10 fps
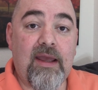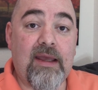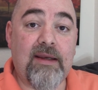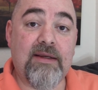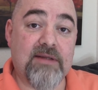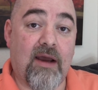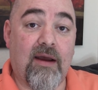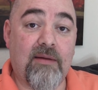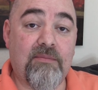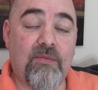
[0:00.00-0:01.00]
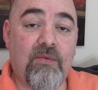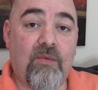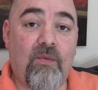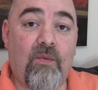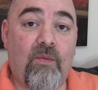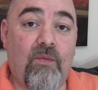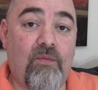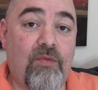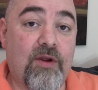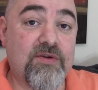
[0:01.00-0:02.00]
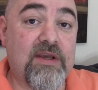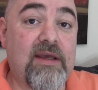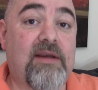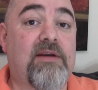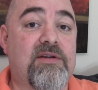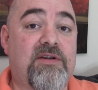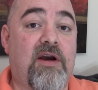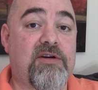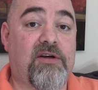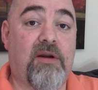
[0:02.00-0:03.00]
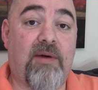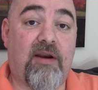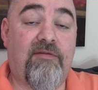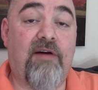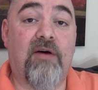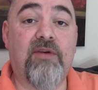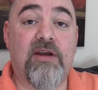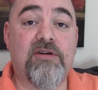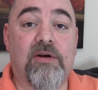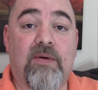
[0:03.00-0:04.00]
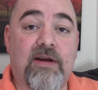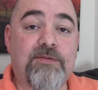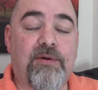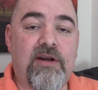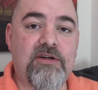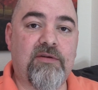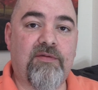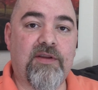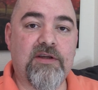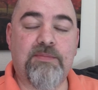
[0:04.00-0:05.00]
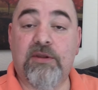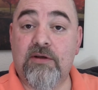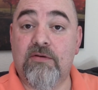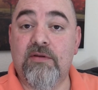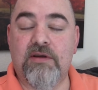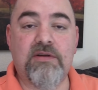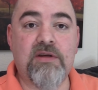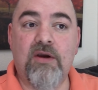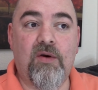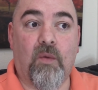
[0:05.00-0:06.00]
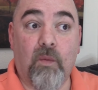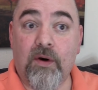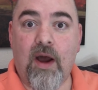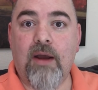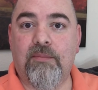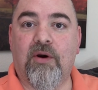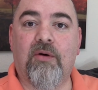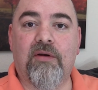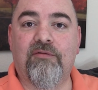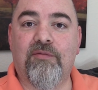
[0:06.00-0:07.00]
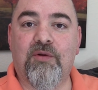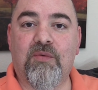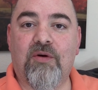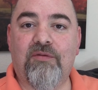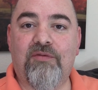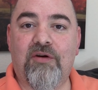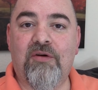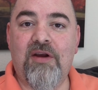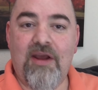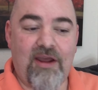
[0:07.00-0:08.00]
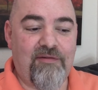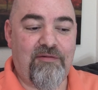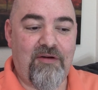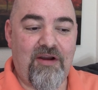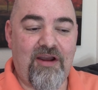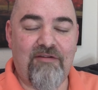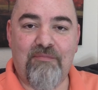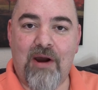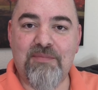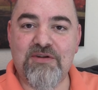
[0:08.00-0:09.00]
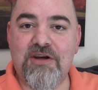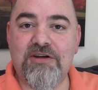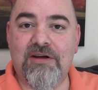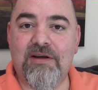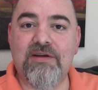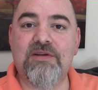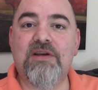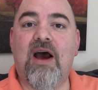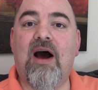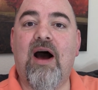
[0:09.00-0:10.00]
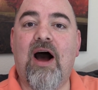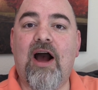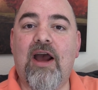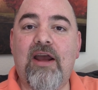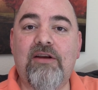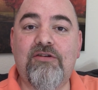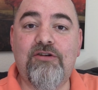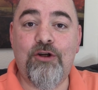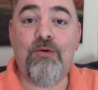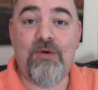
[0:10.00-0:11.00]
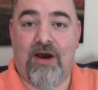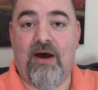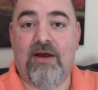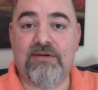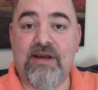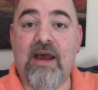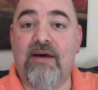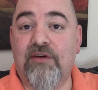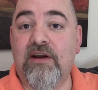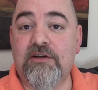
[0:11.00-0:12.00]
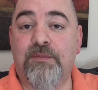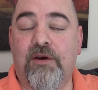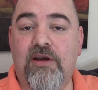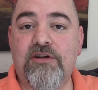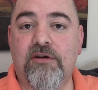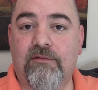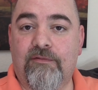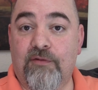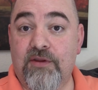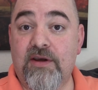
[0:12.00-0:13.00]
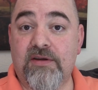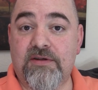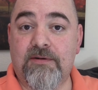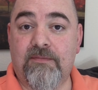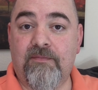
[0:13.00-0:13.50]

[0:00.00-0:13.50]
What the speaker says: Anytime there's any discussion about a foundation or explanation for this. But the truth is, we're not borrowing from their worldview. If my position is, I do not have an explanation for this,